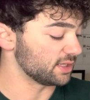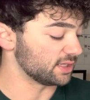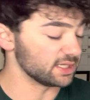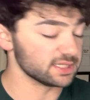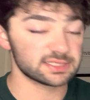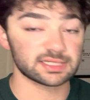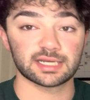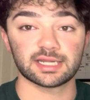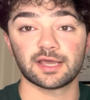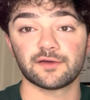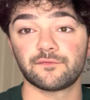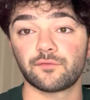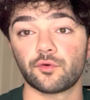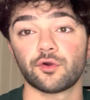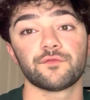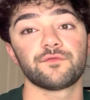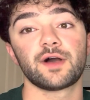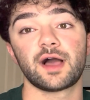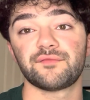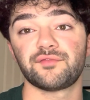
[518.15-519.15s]
He's going to get 4
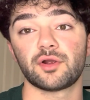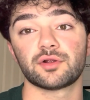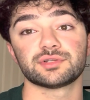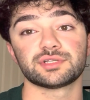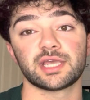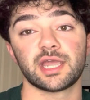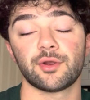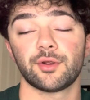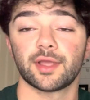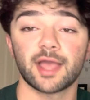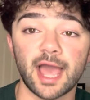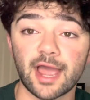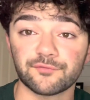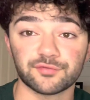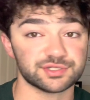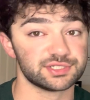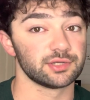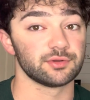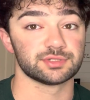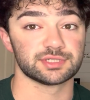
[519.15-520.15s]
or 5 yards carried
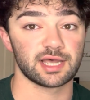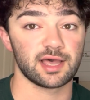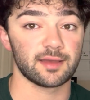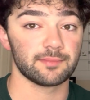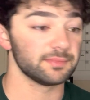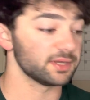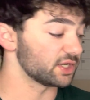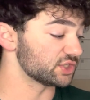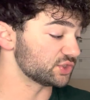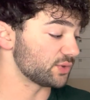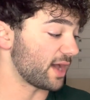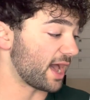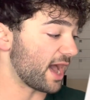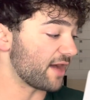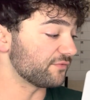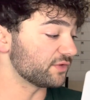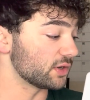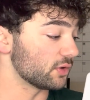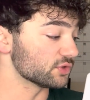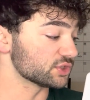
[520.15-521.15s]
every single time because you
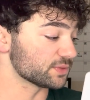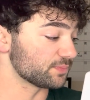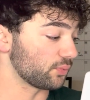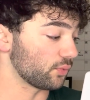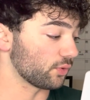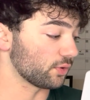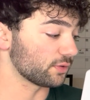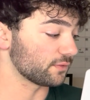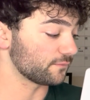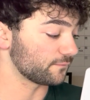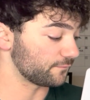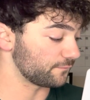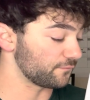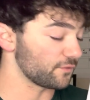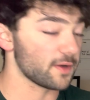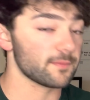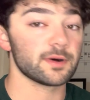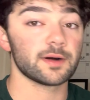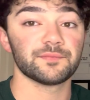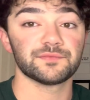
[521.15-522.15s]
have no support
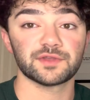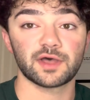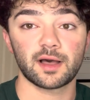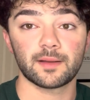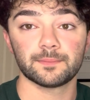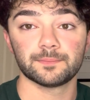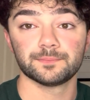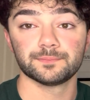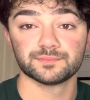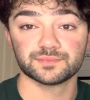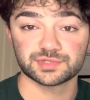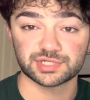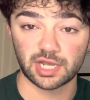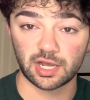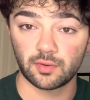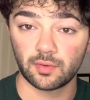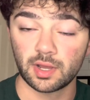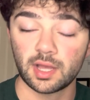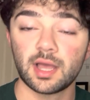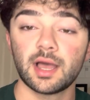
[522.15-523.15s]
from up top.
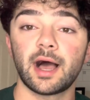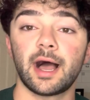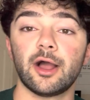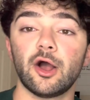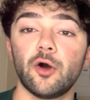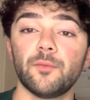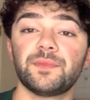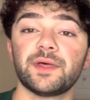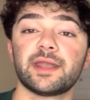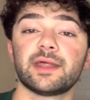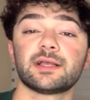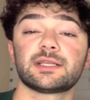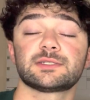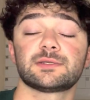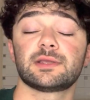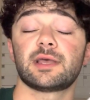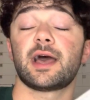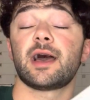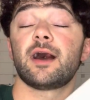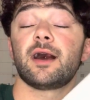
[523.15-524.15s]
So I hope that
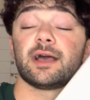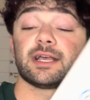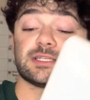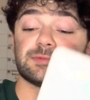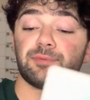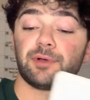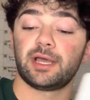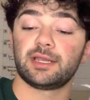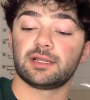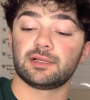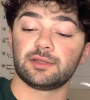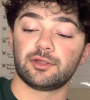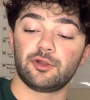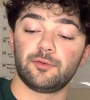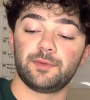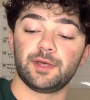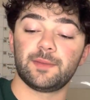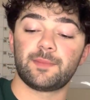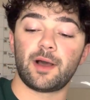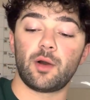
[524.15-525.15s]
explained a little
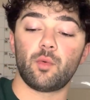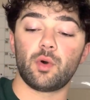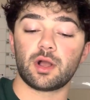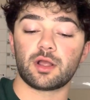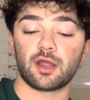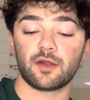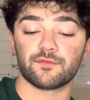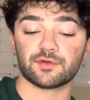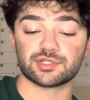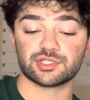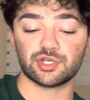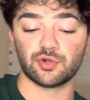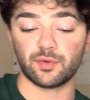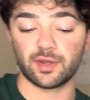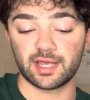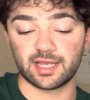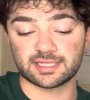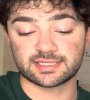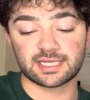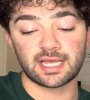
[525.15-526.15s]
bit about what cover 2
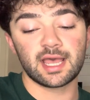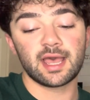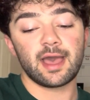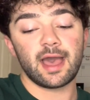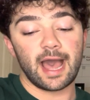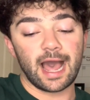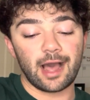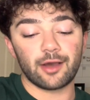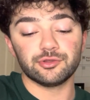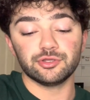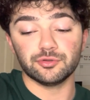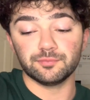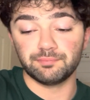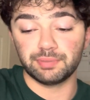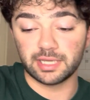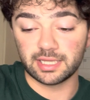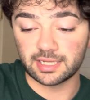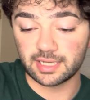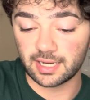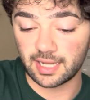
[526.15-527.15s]
is, how you
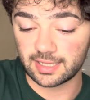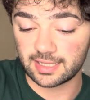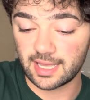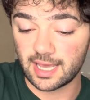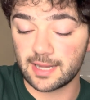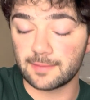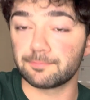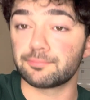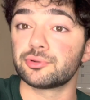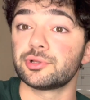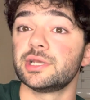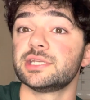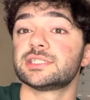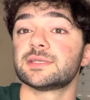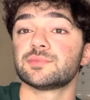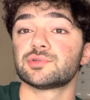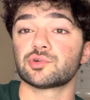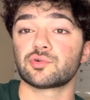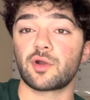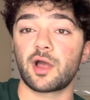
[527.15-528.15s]
beat it. Again, please
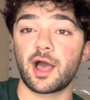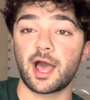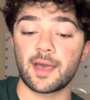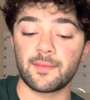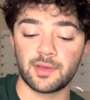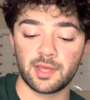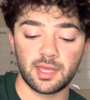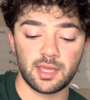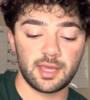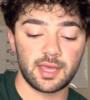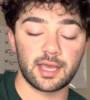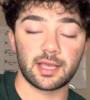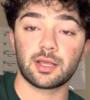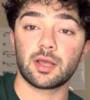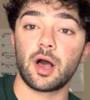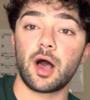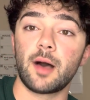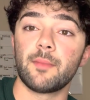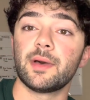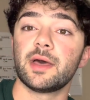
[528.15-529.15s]
subscribe and
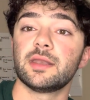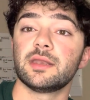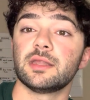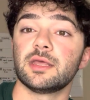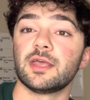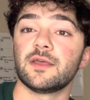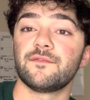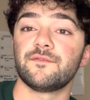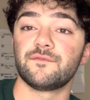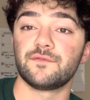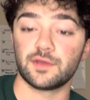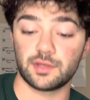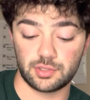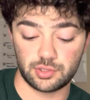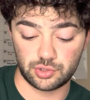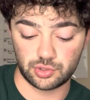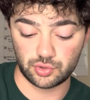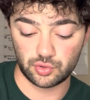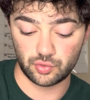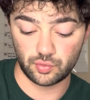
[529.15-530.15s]
comment if
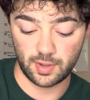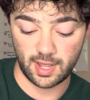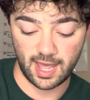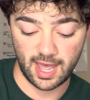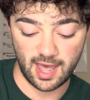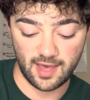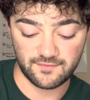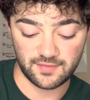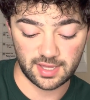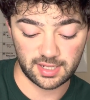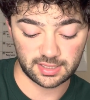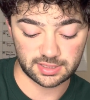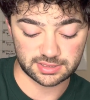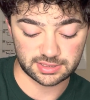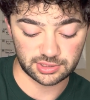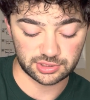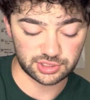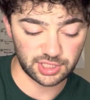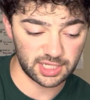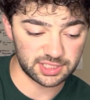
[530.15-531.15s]
you have any
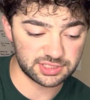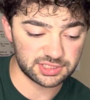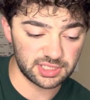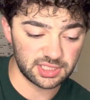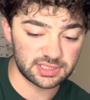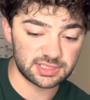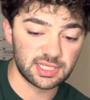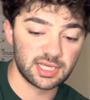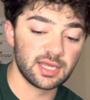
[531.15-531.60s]
suggestions.